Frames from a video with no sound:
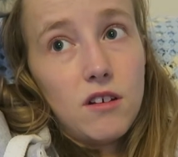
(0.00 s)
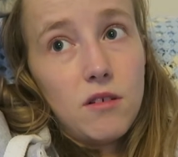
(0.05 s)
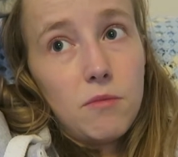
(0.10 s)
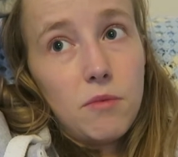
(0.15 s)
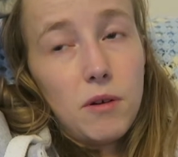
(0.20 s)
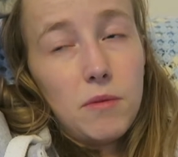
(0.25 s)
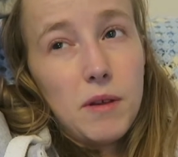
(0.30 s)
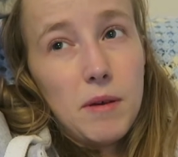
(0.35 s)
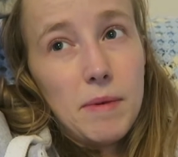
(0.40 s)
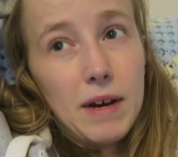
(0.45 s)

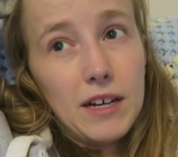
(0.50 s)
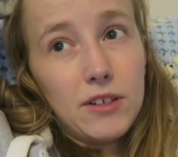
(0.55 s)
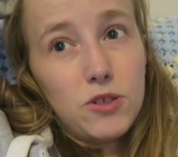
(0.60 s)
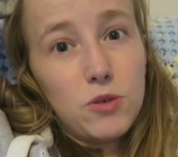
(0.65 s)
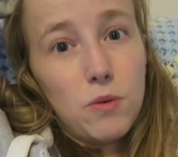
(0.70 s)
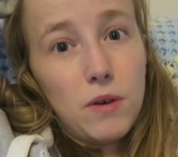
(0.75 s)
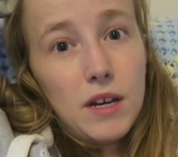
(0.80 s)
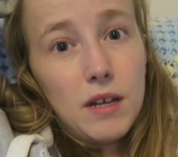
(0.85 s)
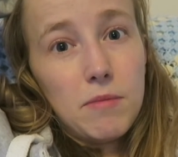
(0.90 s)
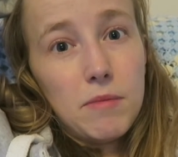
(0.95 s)
Probably about
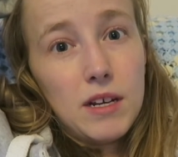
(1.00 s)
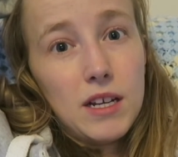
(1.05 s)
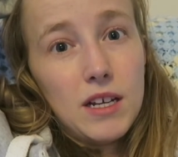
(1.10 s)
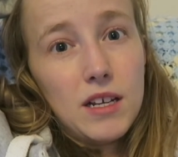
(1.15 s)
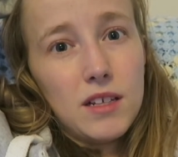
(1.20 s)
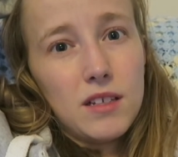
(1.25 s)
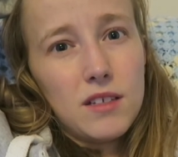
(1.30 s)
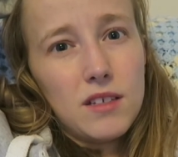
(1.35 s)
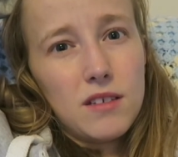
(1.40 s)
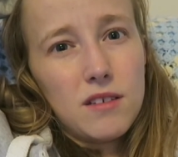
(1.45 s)
20
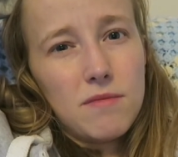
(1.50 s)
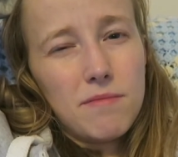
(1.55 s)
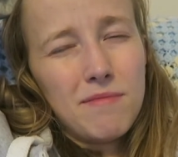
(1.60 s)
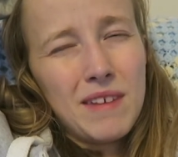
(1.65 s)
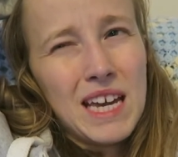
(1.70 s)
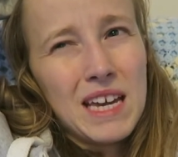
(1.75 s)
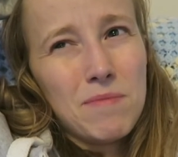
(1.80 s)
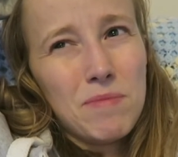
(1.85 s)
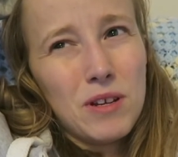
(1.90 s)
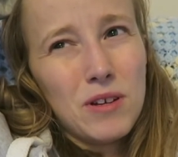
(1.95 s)
minutes,
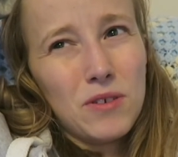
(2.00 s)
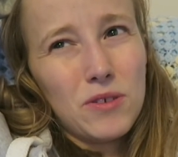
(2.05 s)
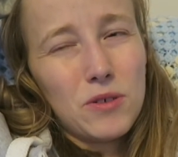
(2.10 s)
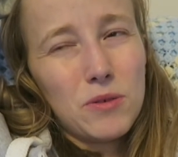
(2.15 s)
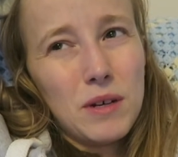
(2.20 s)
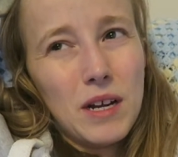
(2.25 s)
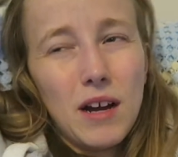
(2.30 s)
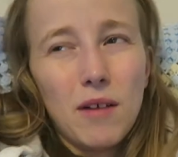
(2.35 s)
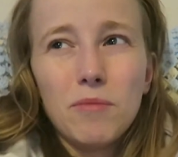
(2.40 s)
maybe not 20.